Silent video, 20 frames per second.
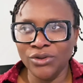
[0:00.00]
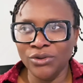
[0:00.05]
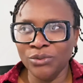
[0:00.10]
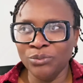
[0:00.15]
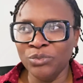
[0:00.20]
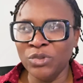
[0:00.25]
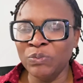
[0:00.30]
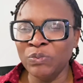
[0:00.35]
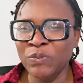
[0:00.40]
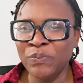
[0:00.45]

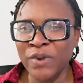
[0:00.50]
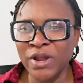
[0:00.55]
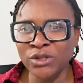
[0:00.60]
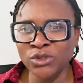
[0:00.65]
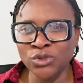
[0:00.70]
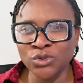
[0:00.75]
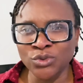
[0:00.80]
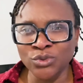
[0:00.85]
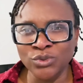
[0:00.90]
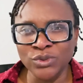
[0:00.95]
Be prepared
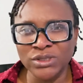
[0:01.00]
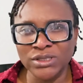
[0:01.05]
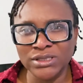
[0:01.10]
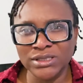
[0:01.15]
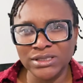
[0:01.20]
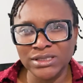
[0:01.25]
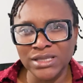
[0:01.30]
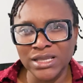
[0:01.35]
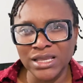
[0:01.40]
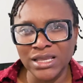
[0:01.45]
to
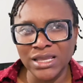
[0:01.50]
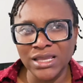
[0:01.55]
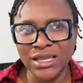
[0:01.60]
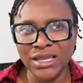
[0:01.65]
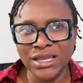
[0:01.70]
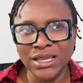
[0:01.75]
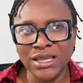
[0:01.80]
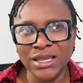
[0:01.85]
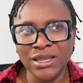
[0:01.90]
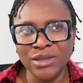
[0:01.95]
see
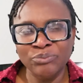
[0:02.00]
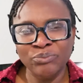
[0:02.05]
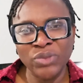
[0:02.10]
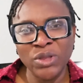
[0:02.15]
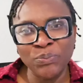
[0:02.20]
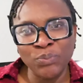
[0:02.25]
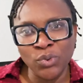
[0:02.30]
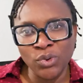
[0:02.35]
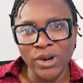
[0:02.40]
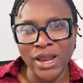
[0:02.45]

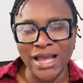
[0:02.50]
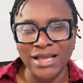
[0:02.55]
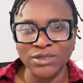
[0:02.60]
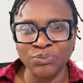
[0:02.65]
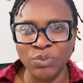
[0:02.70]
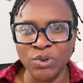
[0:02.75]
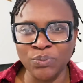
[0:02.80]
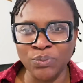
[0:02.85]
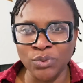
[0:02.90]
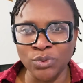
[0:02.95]
people as
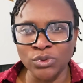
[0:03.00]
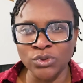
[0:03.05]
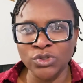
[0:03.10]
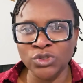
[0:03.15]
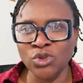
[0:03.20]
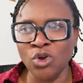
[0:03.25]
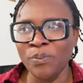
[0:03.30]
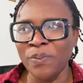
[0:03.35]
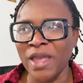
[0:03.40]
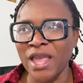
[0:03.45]
people.
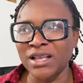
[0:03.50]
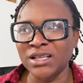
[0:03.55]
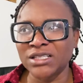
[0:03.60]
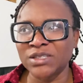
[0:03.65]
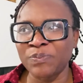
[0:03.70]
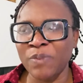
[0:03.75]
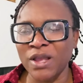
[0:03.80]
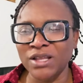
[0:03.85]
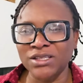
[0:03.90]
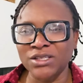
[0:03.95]
Stop
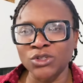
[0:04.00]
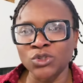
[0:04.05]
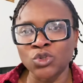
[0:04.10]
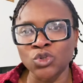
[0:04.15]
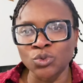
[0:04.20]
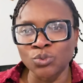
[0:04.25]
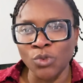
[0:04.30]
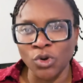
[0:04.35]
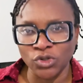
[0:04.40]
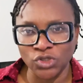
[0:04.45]
expecting
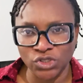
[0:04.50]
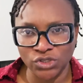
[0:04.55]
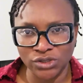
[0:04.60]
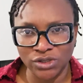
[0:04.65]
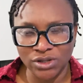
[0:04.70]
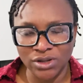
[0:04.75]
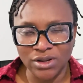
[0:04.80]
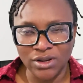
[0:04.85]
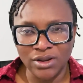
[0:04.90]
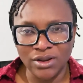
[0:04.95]
too much
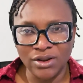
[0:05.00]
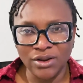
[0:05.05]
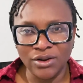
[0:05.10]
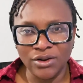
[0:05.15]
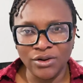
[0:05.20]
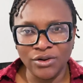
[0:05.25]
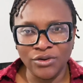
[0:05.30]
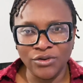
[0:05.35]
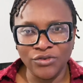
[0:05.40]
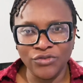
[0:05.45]

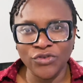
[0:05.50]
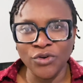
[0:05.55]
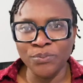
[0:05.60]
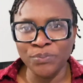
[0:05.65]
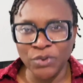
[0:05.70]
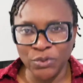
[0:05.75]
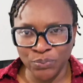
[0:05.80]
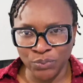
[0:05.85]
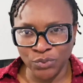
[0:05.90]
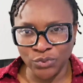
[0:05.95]
from
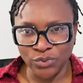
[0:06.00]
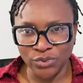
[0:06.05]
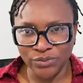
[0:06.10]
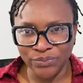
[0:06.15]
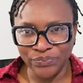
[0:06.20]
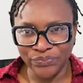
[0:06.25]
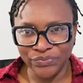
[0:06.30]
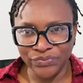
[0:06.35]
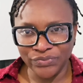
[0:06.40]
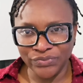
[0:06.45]
people.
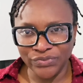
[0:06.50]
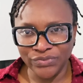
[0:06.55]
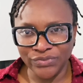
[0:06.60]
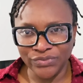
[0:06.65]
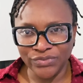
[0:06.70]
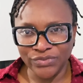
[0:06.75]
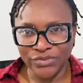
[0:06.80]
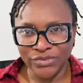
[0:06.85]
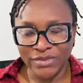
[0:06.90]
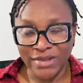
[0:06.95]

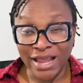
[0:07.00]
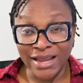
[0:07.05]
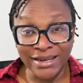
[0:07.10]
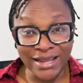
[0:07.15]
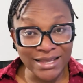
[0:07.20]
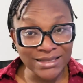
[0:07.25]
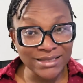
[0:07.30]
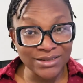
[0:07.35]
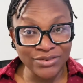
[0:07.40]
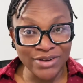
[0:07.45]
And
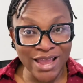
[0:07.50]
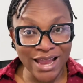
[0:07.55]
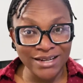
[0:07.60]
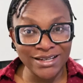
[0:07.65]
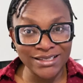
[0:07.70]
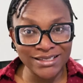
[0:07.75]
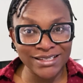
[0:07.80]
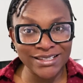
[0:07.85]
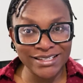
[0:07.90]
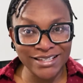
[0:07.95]
that's the
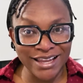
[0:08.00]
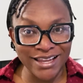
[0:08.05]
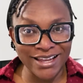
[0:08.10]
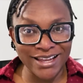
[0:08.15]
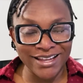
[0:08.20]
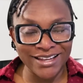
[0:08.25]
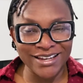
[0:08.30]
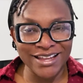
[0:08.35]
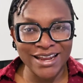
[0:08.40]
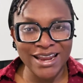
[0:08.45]
reality
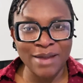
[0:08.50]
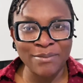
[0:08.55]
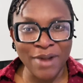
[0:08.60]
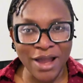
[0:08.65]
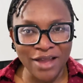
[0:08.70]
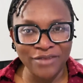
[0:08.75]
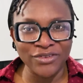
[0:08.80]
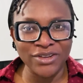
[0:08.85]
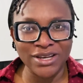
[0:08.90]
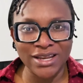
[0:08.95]
check that I'm
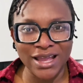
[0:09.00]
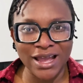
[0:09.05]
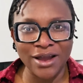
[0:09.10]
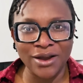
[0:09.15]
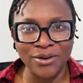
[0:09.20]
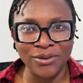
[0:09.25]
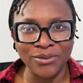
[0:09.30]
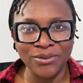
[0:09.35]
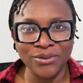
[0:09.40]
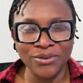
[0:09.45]
having
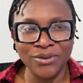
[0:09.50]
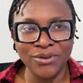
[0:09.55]
now.